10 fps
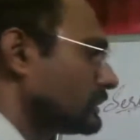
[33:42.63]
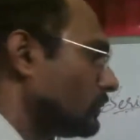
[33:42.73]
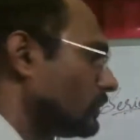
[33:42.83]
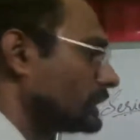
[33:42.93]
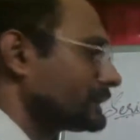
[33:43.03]

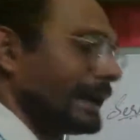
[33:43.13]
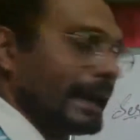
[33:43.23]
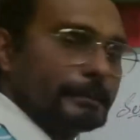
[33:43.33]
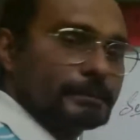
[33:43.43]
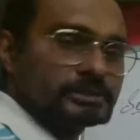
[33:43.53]
Now, what
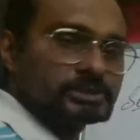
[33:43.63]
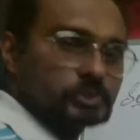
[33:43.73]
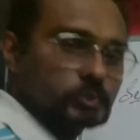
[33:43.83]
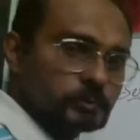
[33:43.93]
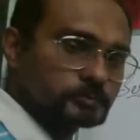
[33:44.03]
happens
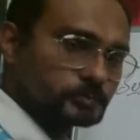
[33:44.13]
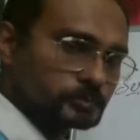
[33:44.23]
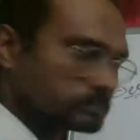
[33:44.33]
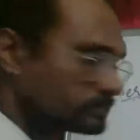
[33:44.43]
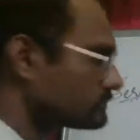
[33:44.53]
to
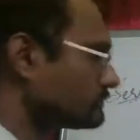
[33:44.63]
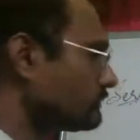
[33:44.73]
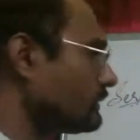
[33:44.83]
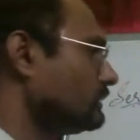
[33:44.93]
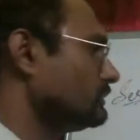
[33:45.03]

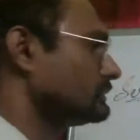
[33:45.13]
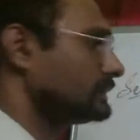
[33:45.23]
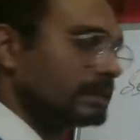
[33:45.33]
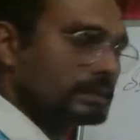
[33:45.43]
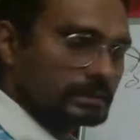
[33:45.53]

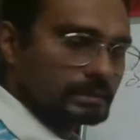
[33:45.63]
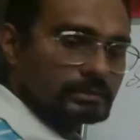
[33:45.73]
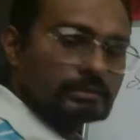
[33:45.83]
the